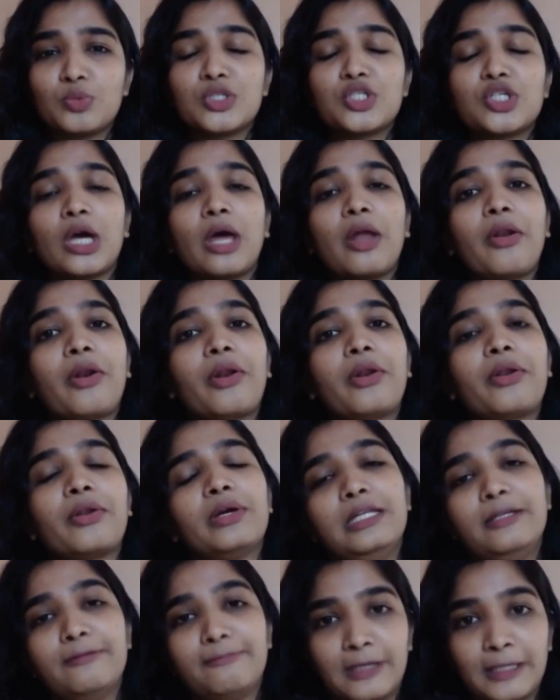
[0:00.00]
which are
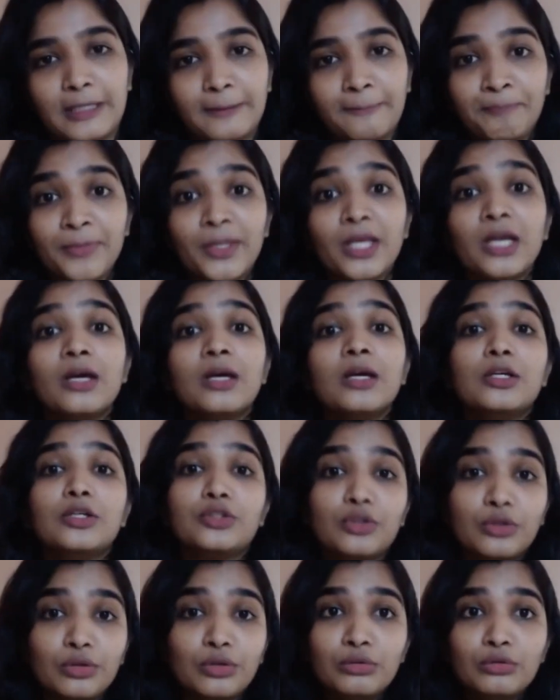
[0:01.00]
really fun.
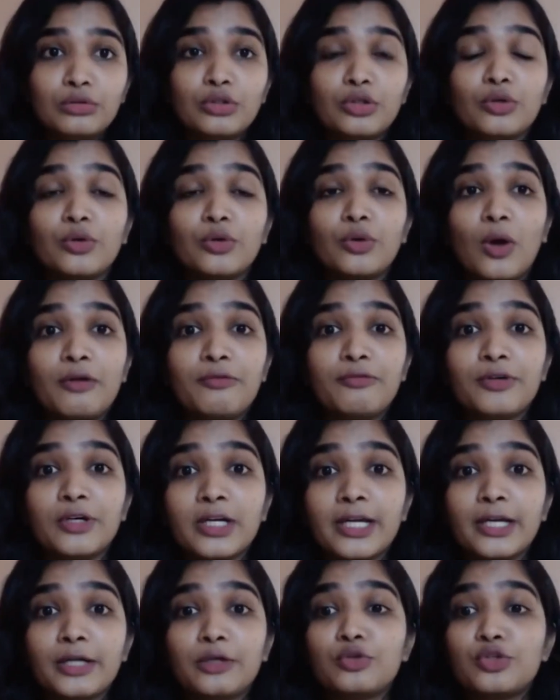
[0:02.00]
So do not
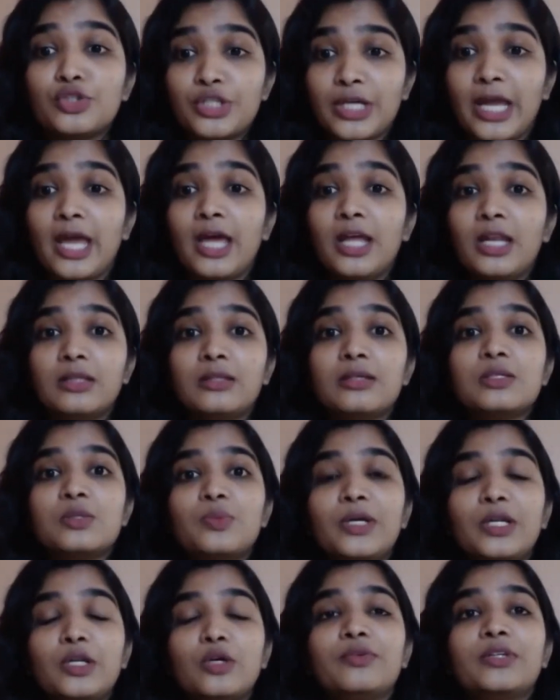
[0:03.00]
forget to share
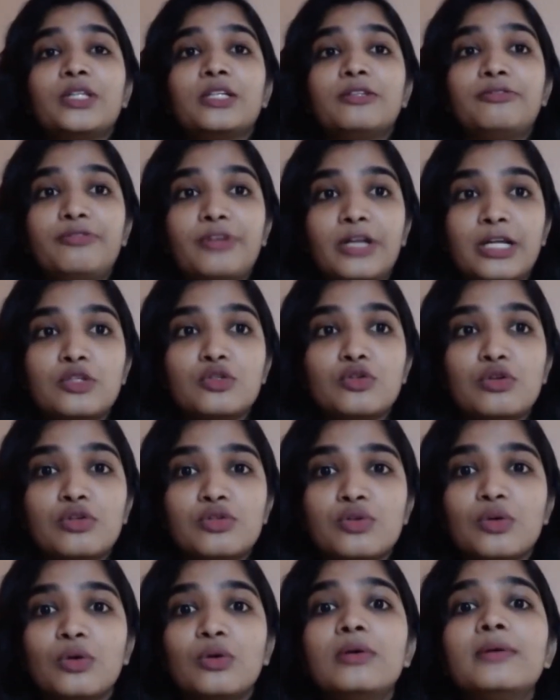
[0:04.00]
this video with your friends
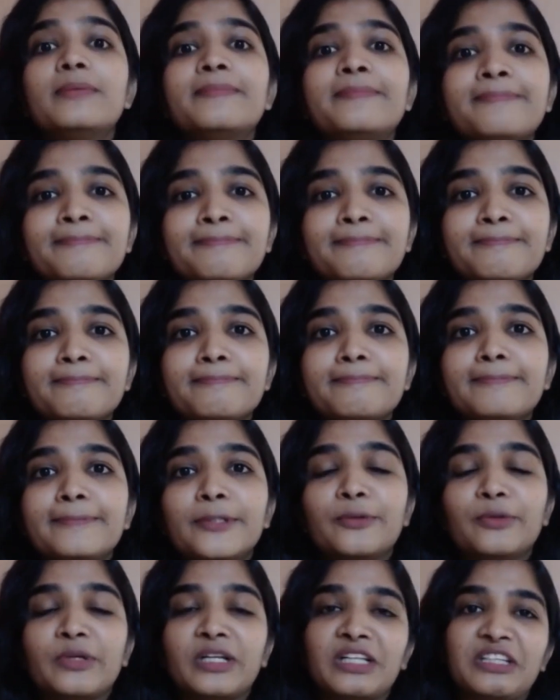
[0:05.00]
also
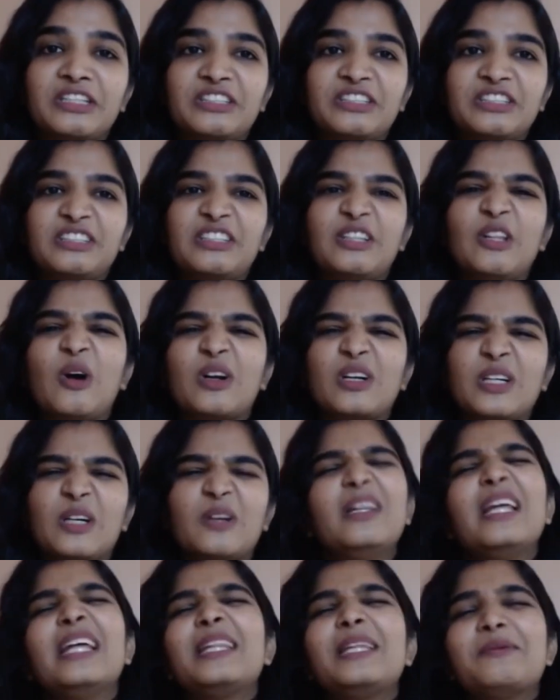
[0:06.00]
during this
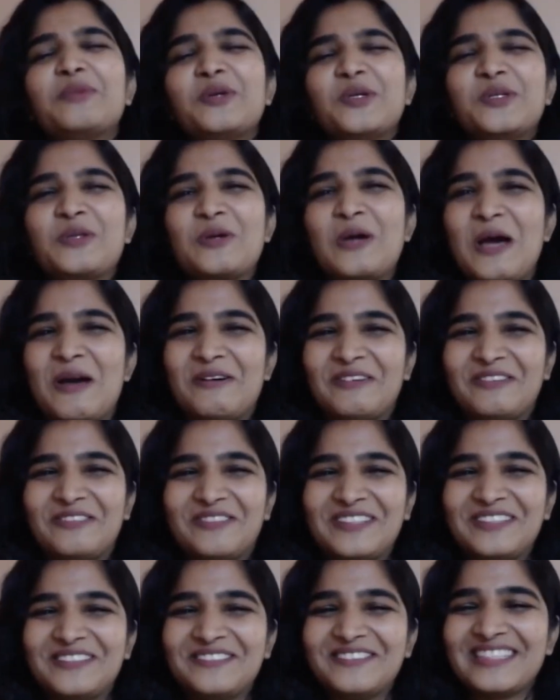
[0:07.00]
lockdown. Let them also have
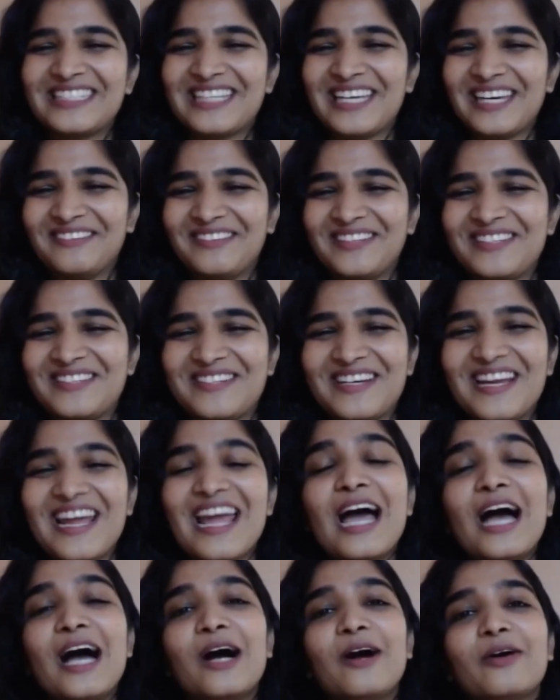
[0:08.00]
fun with chemistry.
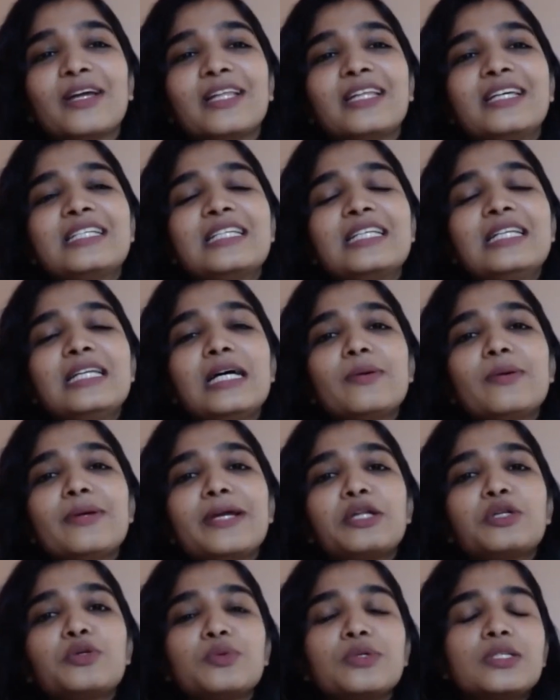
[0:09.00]
Okay, until now
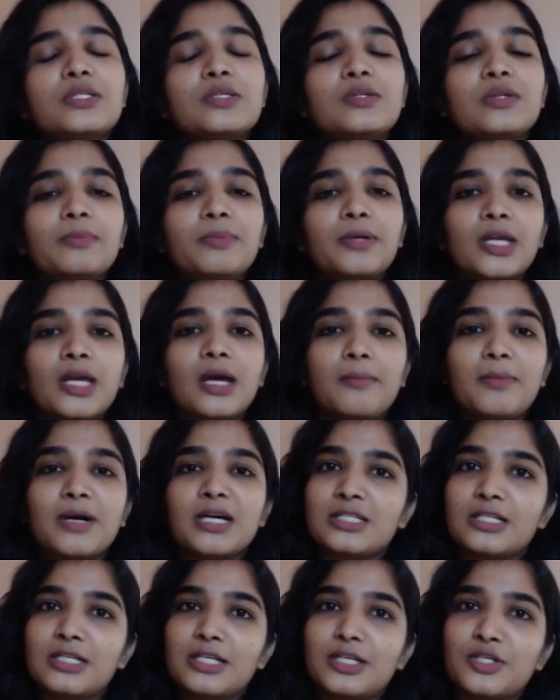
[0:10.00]
it was Surabhi, your
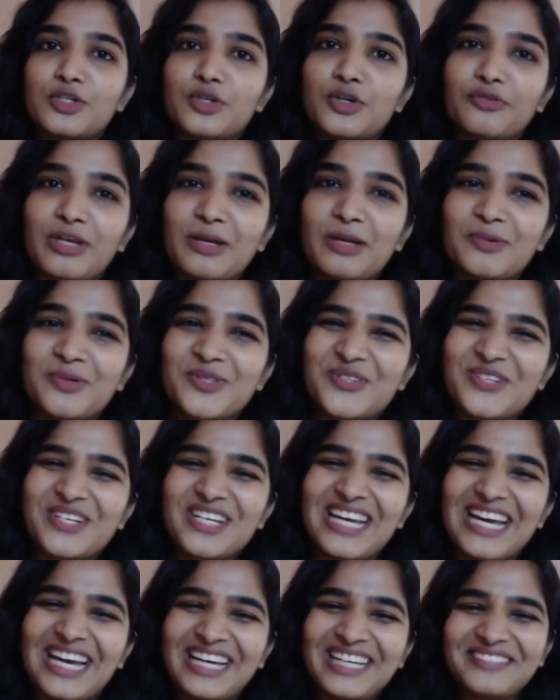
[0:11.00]
master teacher of
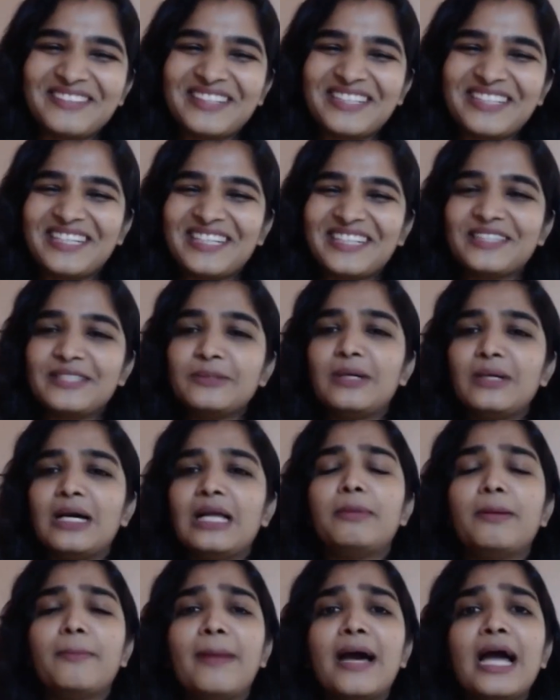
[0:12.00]
chemistry at Vedantu.
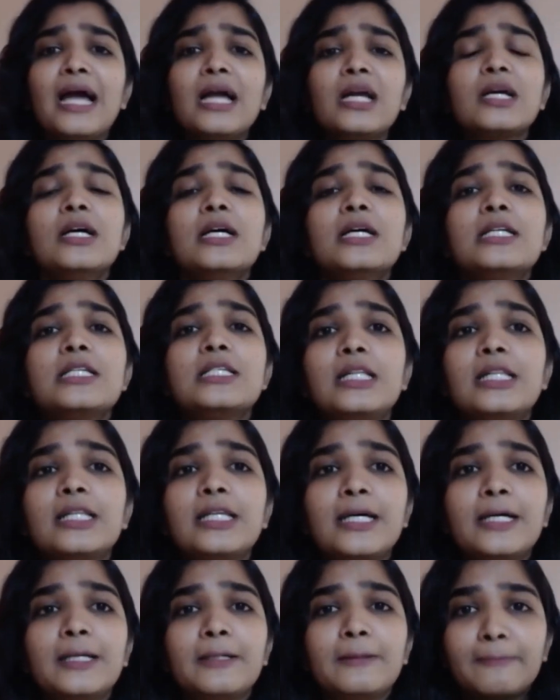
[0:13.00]
I'll be back. Till
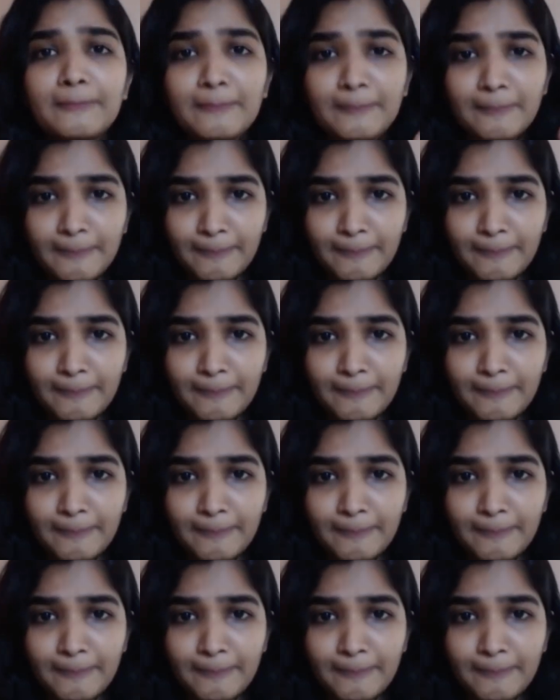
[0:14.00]
then,